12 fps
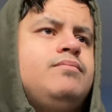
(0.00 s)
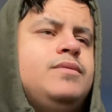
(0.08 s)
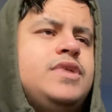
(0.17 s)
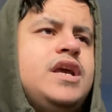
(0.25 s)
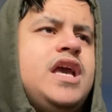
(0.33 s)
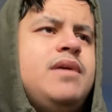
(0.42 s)

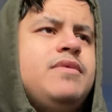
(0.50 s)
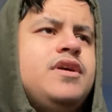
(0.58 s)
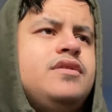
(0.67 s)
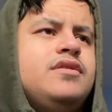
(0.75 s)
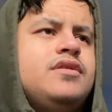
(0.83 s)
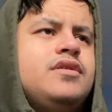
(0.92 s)
him
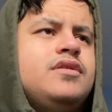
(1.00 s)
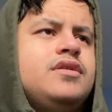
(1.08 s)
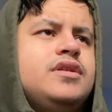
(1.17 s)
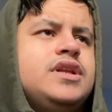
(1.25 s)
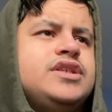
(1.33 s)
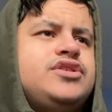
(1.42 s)
and
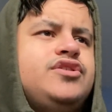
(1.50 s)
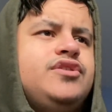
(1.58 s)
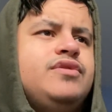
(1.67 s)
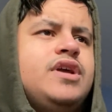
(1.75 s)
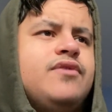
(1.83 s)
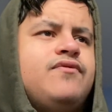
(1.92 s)
there's two
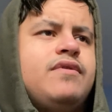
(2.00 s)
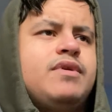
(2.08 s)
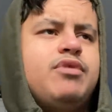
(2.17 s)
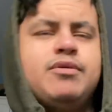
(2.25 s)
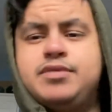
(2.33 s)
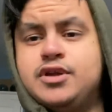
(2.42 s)
like very
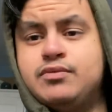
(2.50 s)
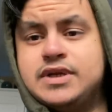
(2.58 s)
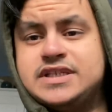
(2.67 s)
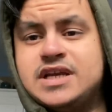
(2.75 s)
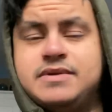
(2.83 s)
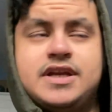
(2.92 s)
popular West
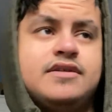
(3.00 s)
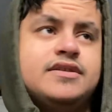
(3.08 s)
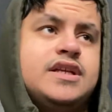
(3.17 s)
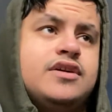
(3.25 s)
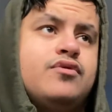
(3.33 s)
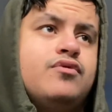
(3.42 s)
Ham accounts
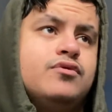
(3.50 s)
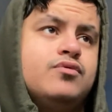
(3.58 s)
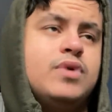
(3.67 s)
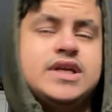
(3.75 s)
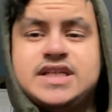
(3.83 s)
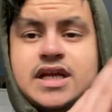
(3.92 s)
that are called
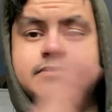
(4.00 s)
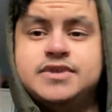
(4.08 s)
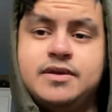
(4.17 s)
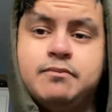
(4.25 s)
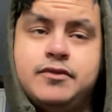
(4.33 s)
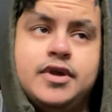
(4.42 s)
West Ham
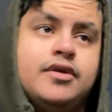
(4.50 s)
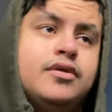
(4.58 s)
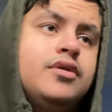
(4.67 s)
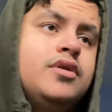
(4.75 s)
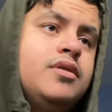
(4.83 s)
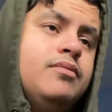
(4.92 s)
something.
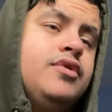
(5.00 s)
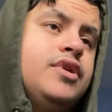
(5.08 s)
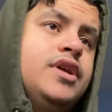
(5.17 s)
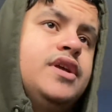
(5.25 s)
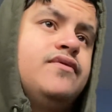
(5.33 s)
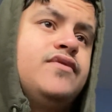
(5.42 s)
I'm not going
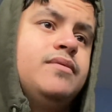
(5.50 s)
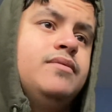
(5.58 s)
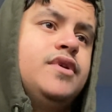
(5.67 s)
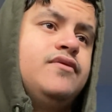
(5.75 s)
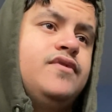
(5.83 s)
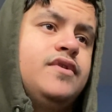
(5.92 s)
to give them
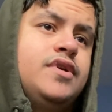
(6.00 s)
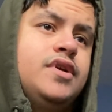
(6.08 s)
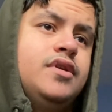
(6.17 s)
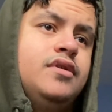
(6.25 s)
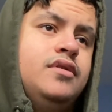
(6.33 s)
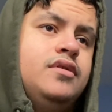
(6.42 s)
the
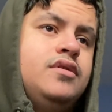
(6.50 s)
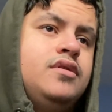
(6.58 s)
fucking